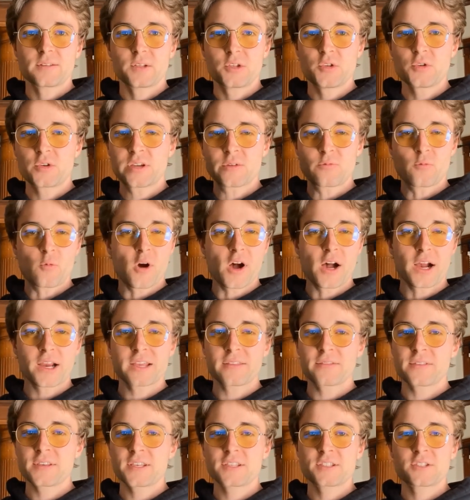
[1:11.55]
You can walk
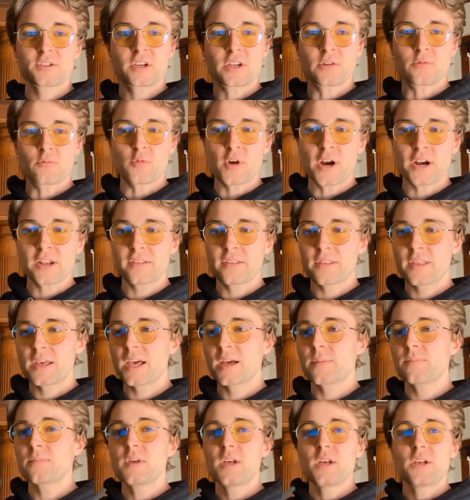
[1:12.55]
in these, you can run in
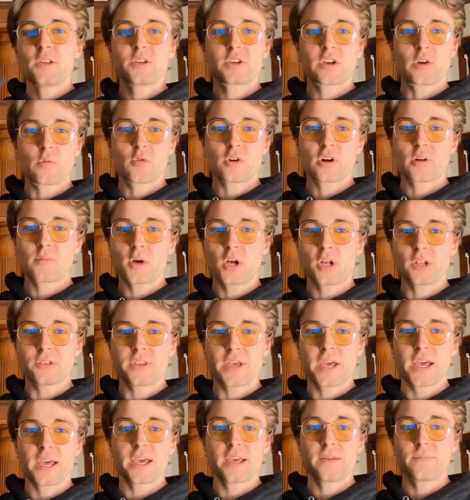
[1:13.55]
them, you can wear them all
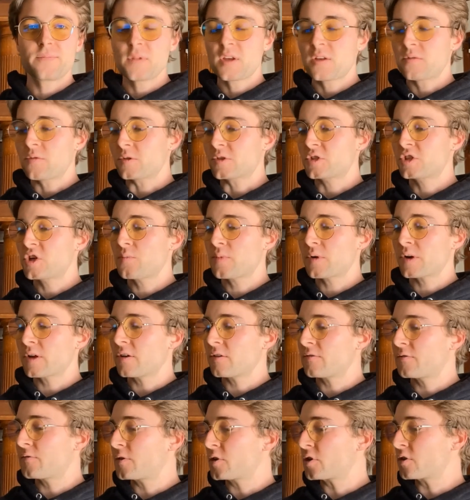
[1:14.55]
day. They're super
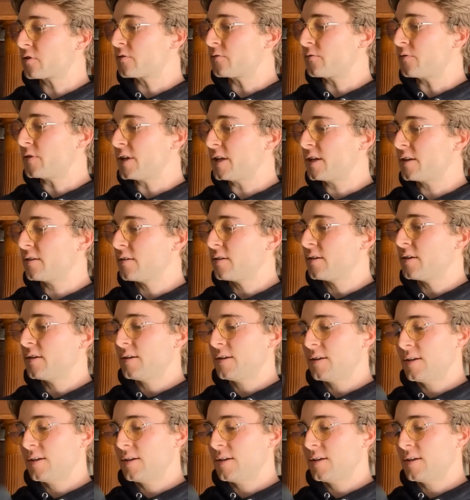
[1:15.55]
good for your feet.